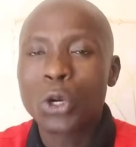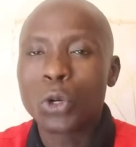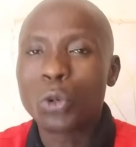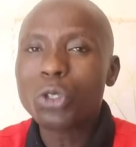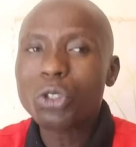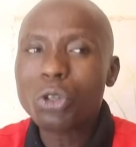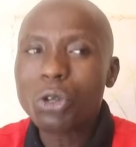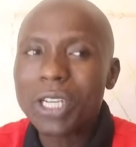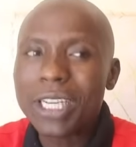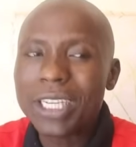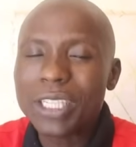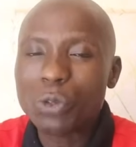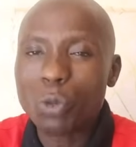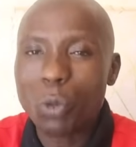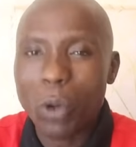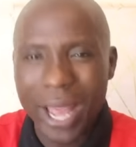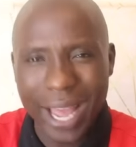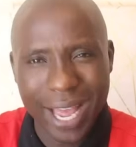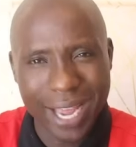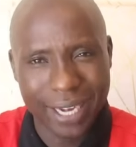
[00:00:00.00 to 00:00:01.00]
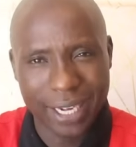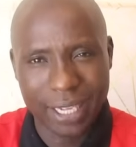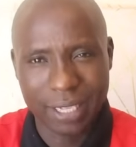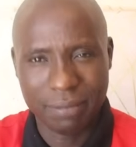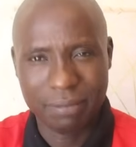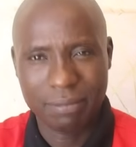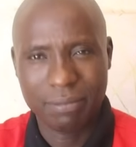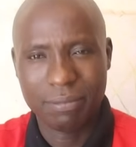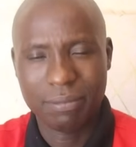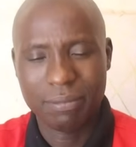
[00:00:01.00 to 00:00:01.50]
Ruto is
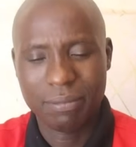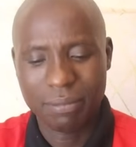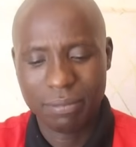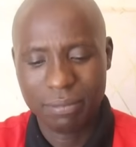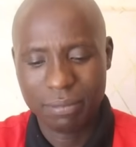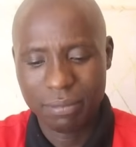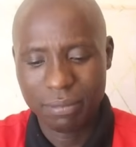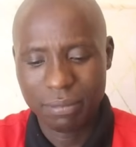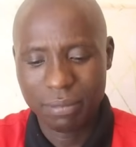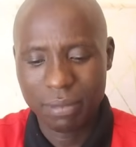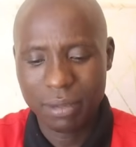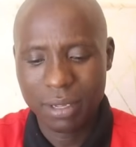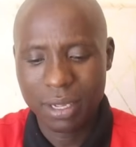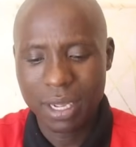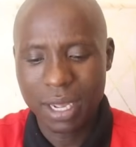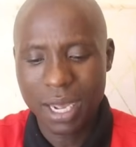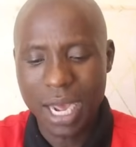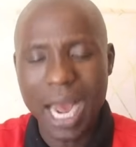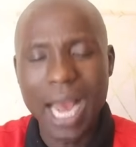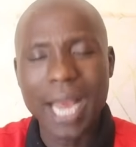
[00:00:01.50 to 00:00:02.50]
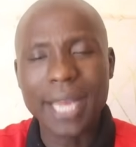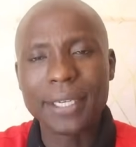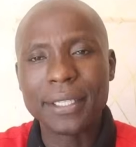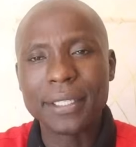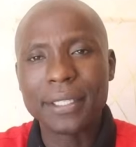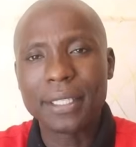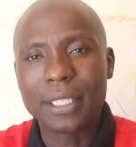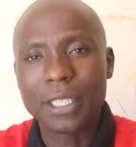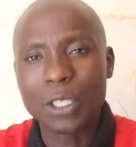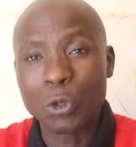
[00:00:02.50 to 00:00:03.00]
wary,
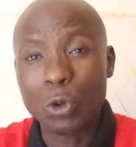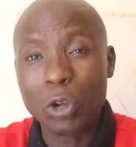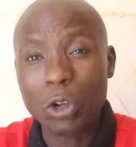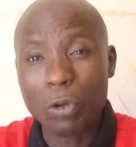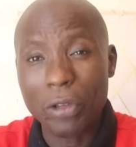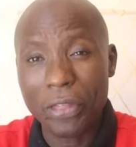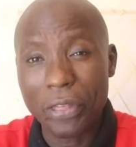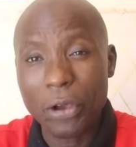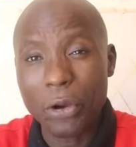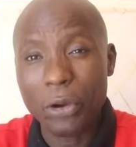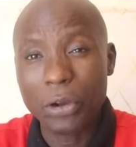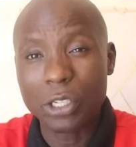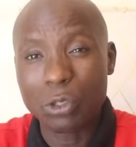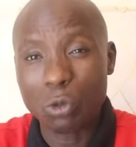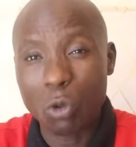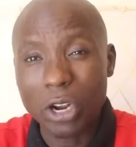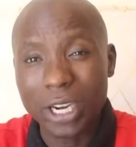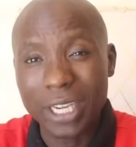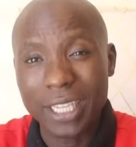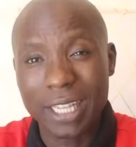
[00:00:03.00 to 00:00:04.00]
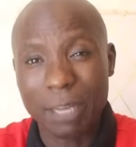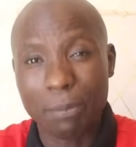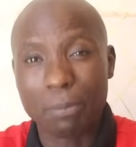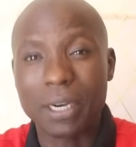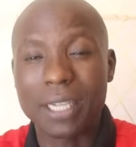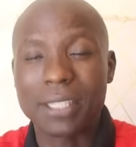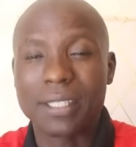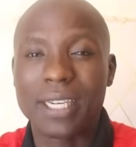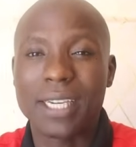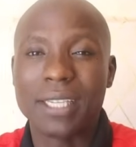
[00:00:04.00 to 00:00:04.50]
and Ngugi wa Thion'go is warning the
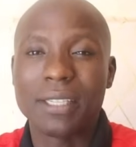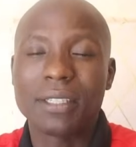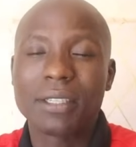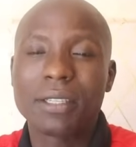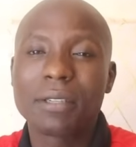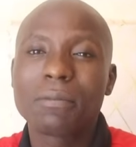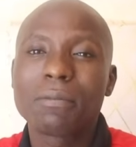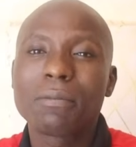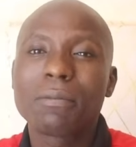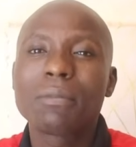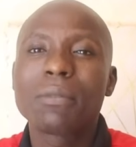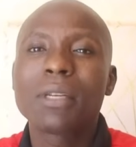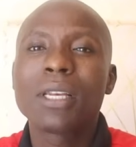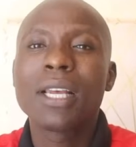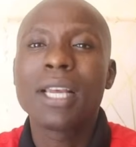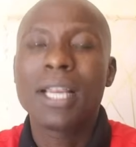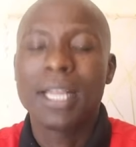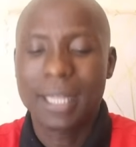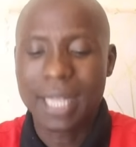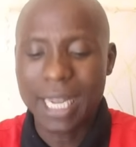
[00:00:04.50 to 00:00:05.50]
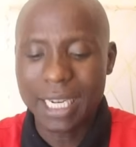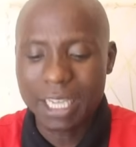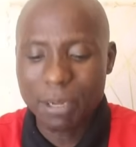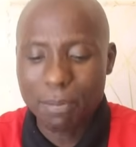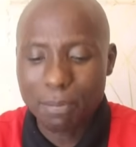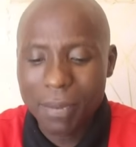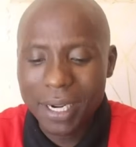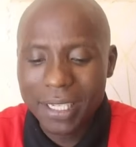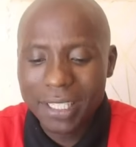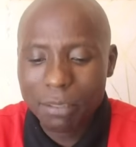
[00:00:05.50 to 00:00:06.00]
president that he
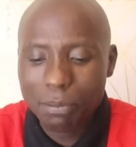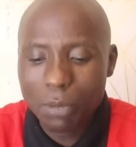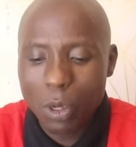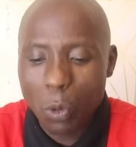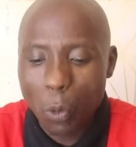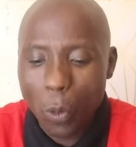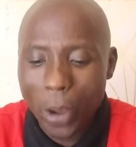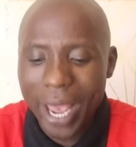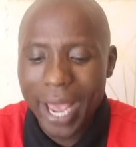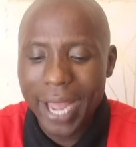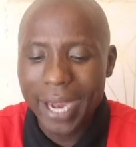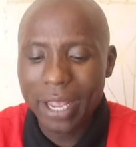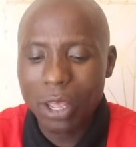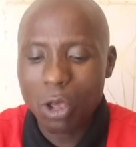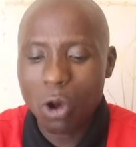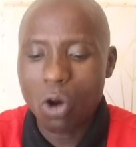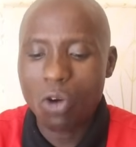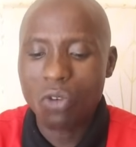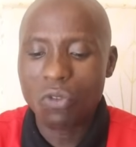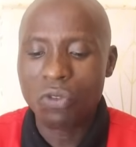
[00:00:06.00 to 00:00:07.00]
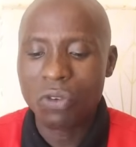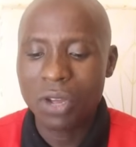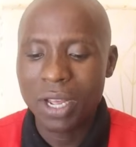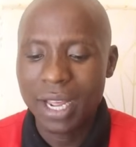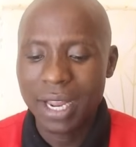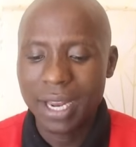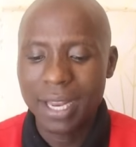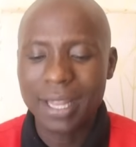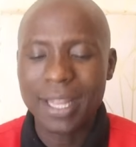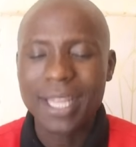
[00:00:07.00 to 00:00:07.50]
must be wary of
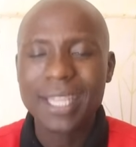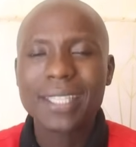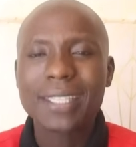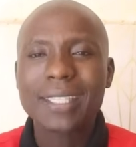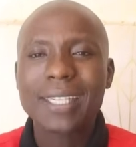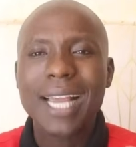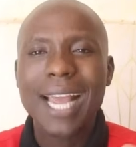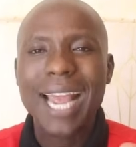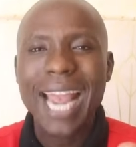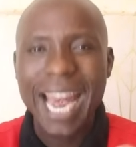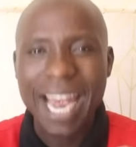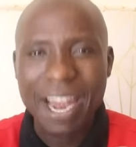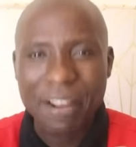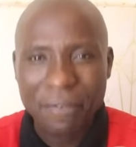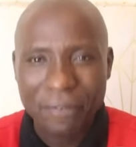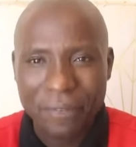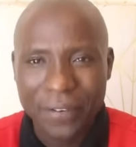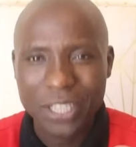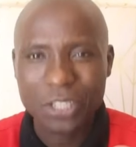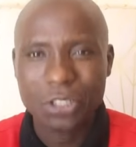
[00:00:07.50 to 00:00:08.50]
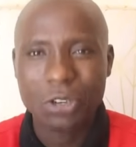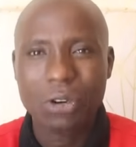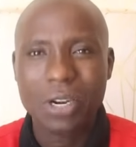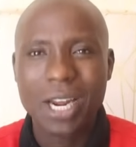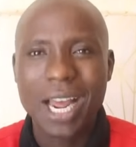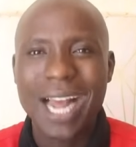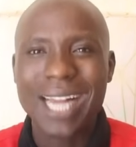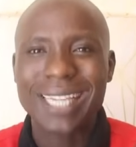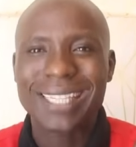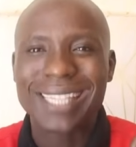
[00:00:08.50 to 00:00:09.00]
this
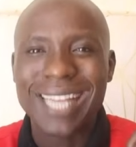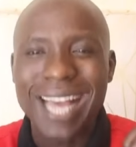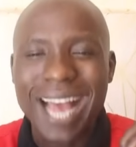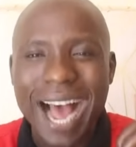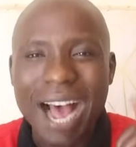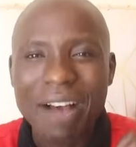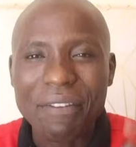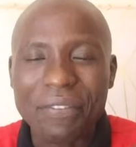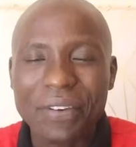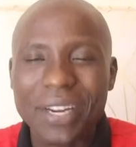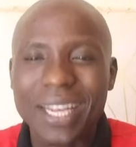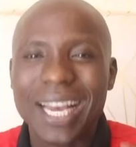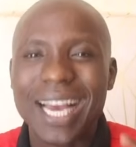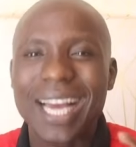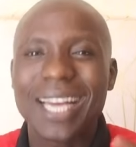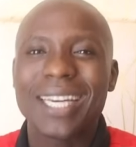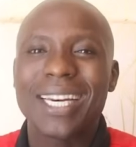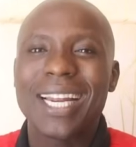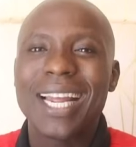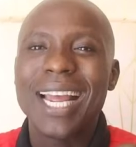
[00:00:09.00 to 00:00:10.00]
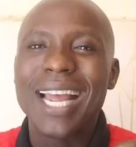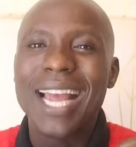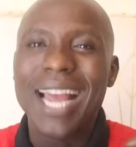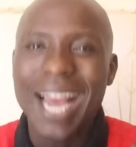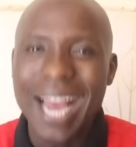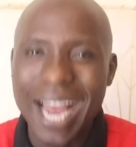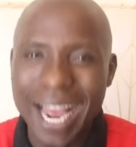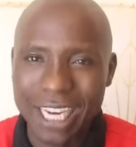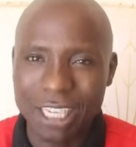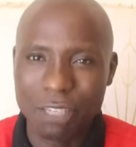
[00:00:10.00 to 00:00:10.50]
elevation as the African
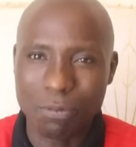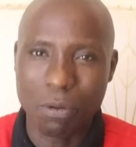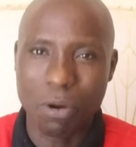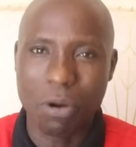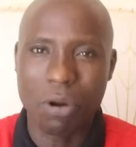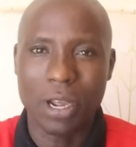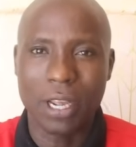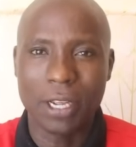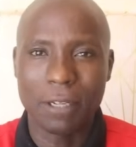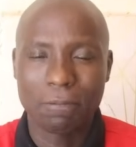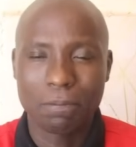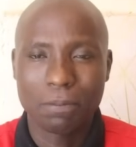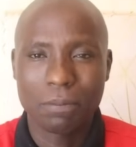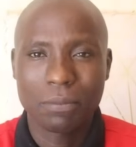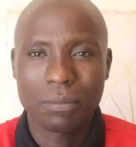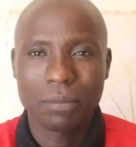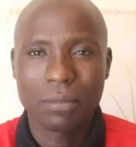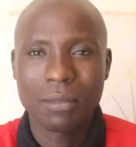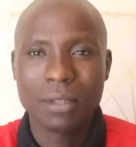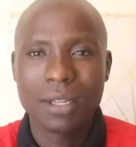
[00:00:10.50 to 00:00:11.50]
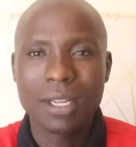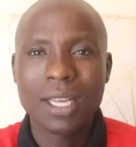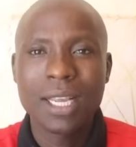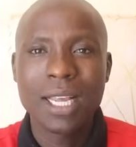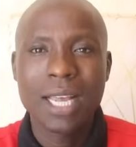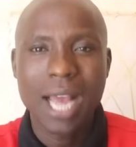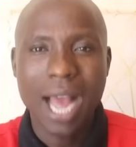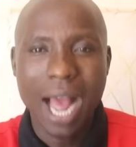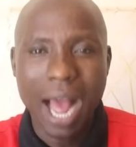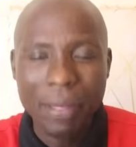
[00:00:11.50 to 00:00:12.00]
head boy.
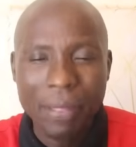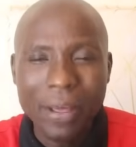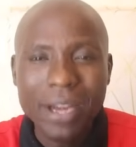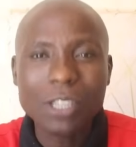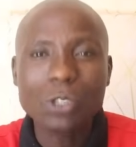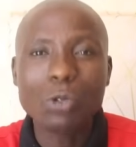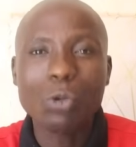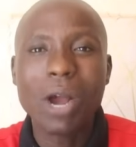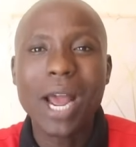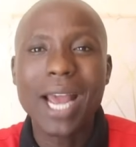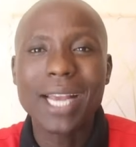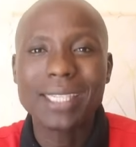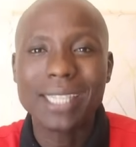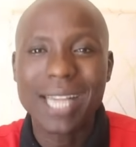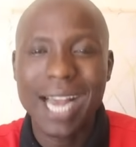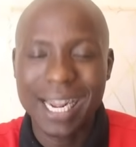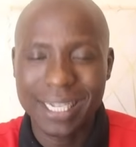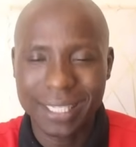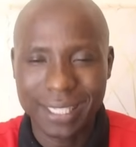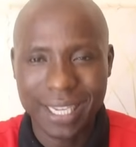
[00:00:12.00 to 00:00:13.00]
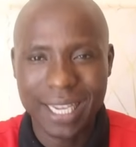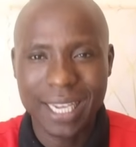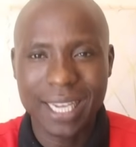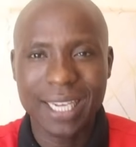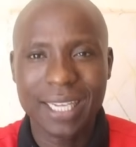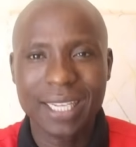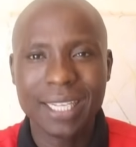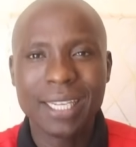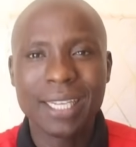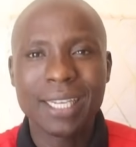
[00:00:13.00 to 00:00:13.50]
And that is why he's
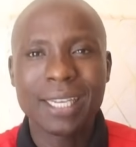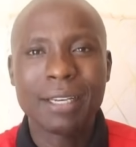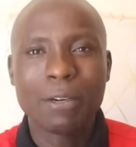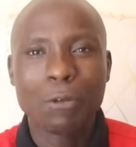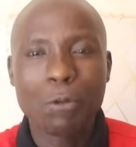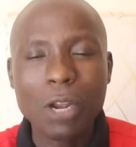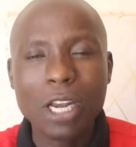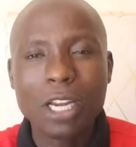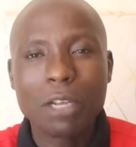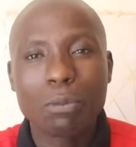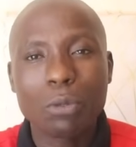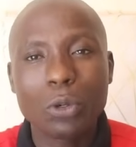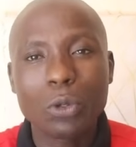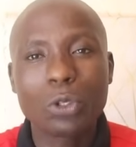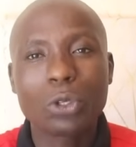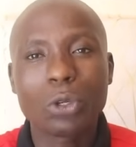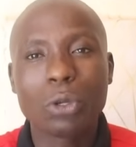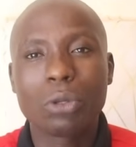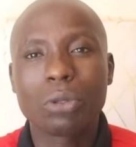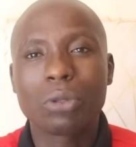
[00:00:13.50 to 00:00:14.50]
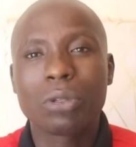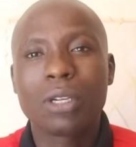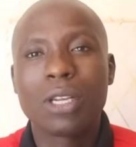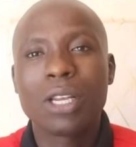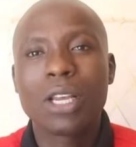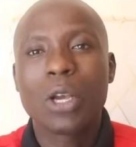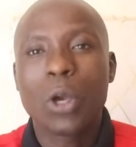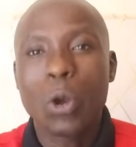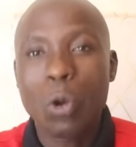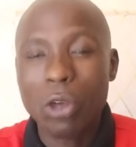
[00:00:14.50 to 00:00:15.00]
asking William Ruto,
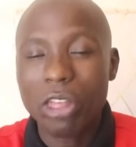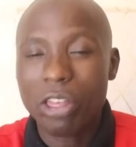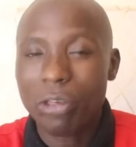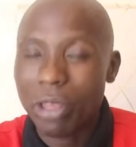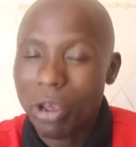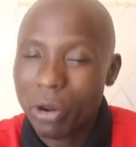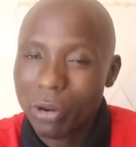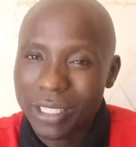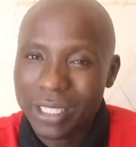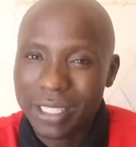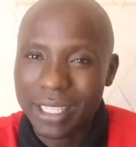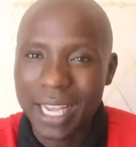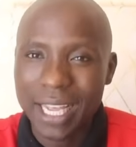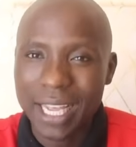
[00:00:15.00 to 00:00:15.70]
Ngugi wa Thion'go is